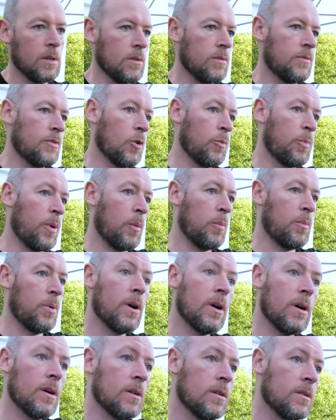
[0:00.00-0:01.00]
fuel pump
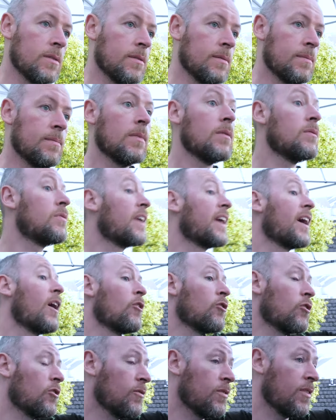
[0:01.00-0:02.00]
for
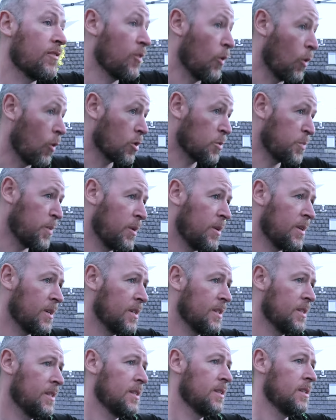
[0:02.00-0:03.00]
850 horsepower.
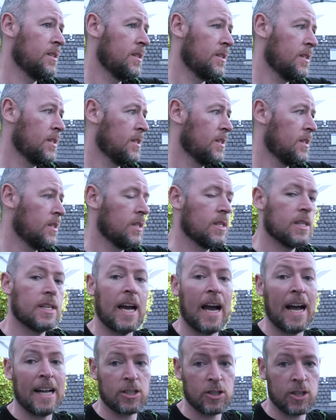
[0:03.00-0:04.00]
Catch can?
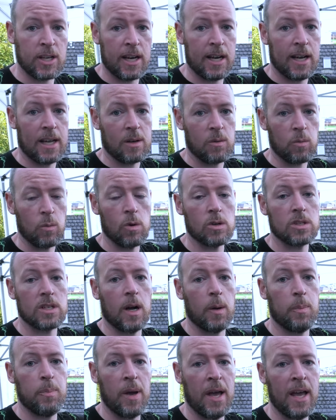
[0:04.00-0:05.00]
Catch can was
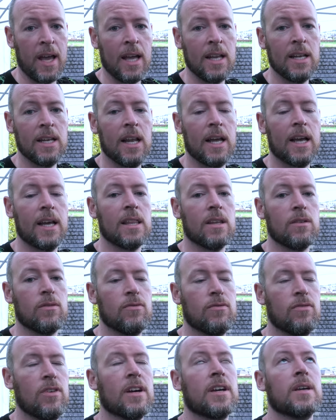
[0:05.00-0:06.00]
a pain in the
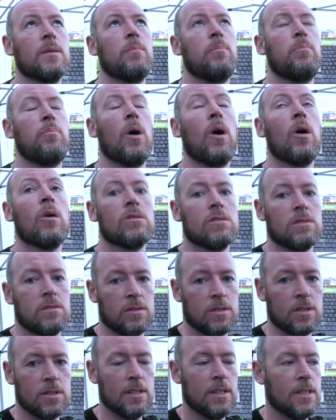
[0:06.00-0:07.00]
fucking
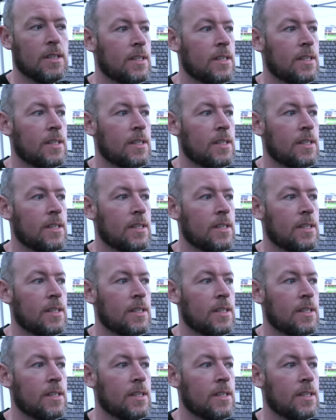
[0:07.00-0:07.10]
balls.